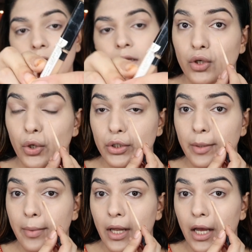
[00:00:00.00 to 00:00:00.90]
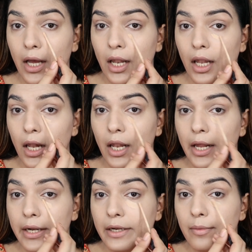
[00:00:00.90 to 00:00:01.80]
Just going to apply a
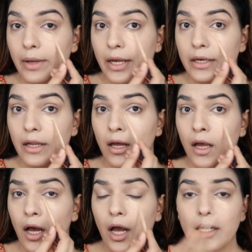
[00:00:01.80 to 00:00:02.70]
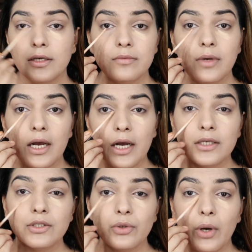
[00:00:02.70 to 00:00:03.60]
little bit under my
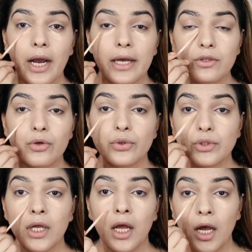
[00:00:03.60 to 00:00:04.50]
eyes to hide those